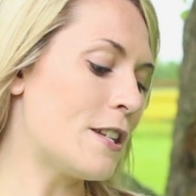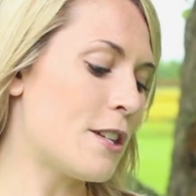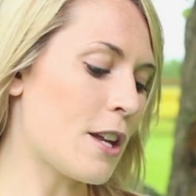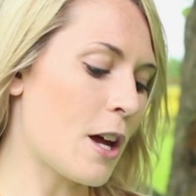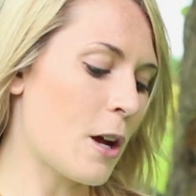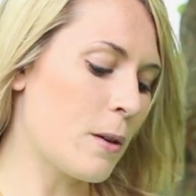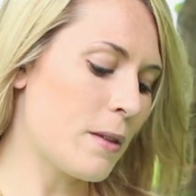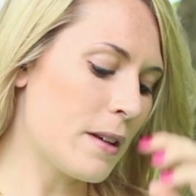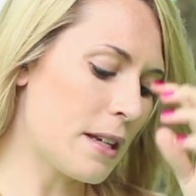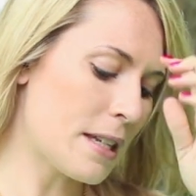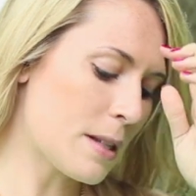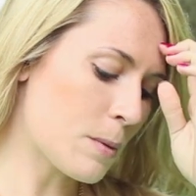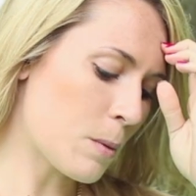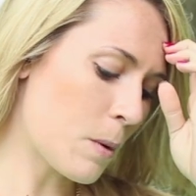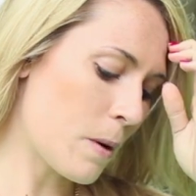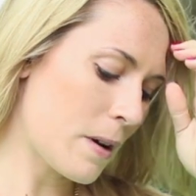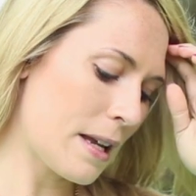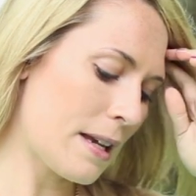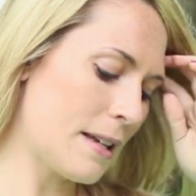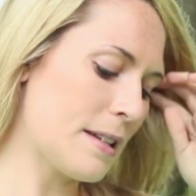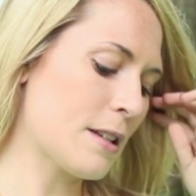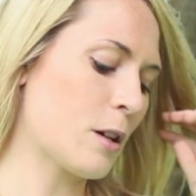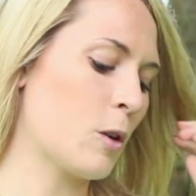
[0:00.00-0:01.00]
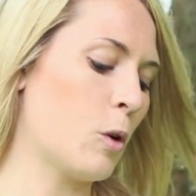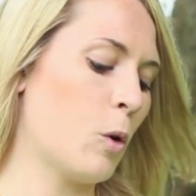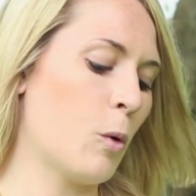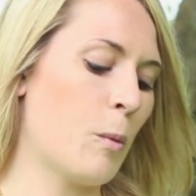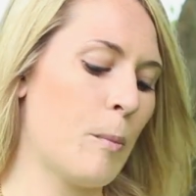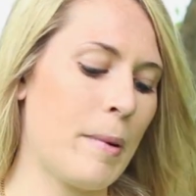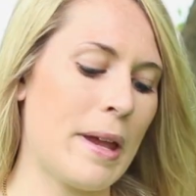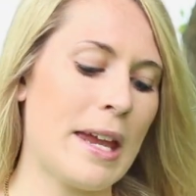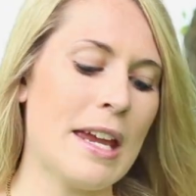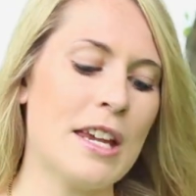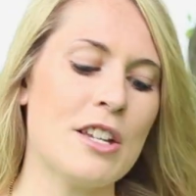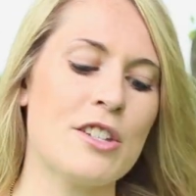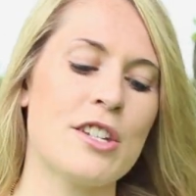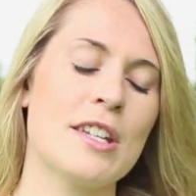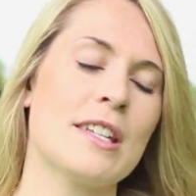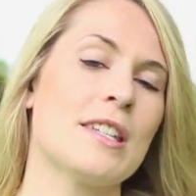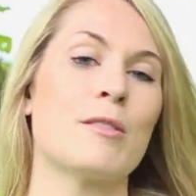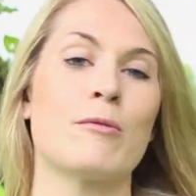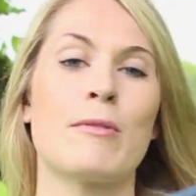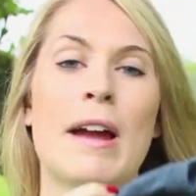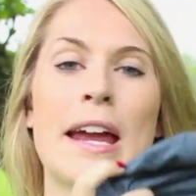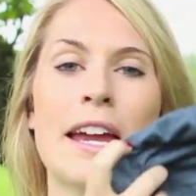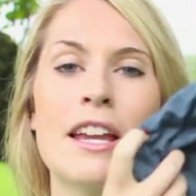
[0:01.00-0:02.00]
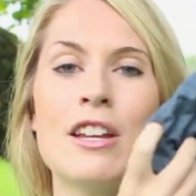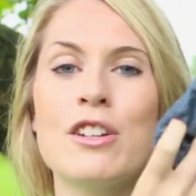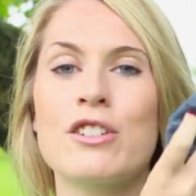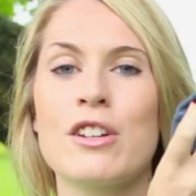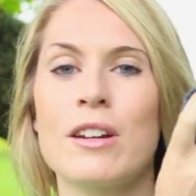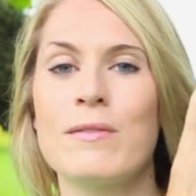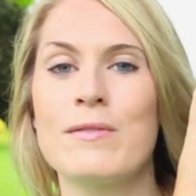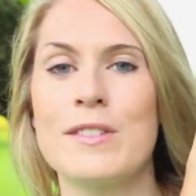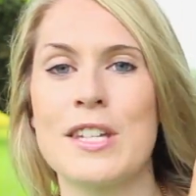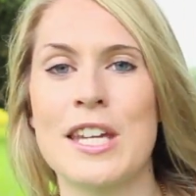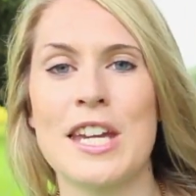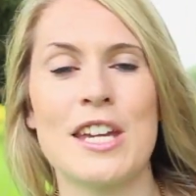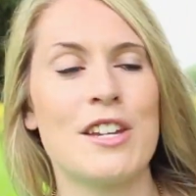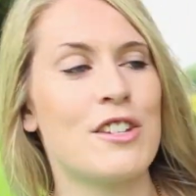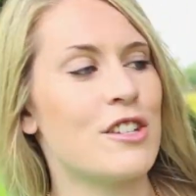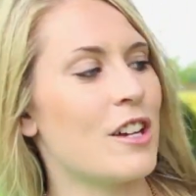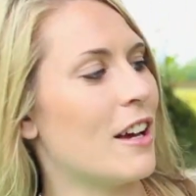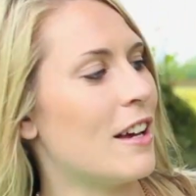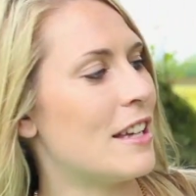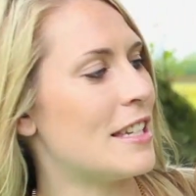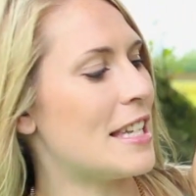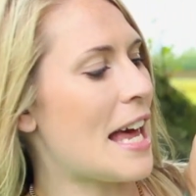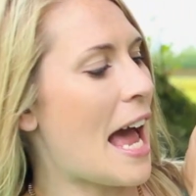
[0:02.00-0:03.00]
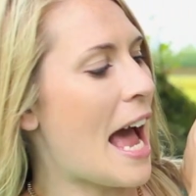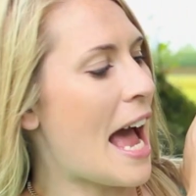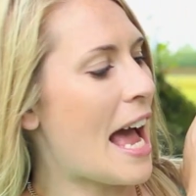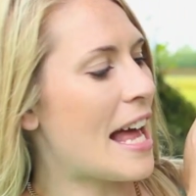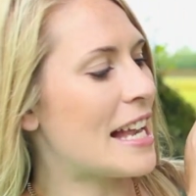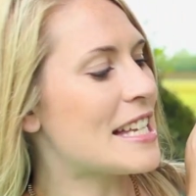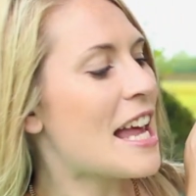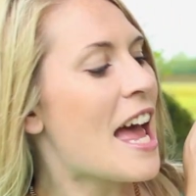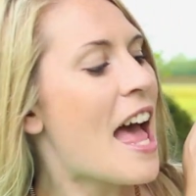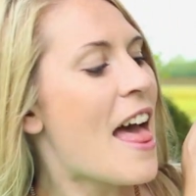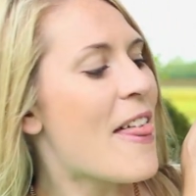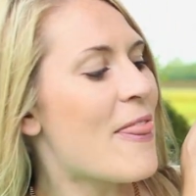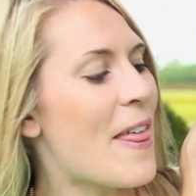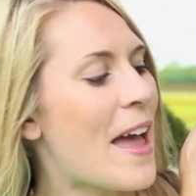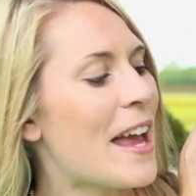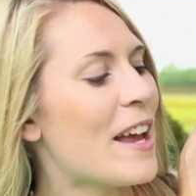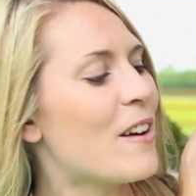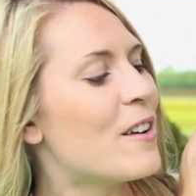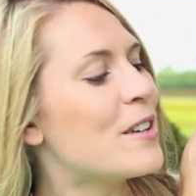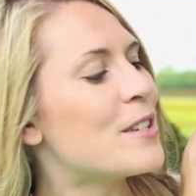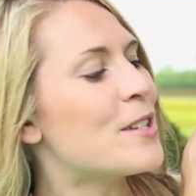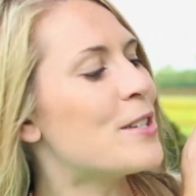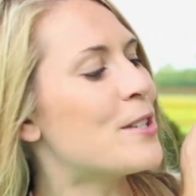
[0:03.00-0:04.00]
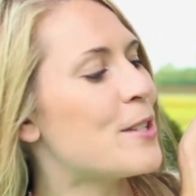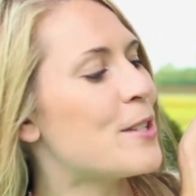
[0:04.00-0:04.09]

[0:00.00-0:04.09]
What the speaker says: So this one is called Beach. It's a range of t-shirts, and they are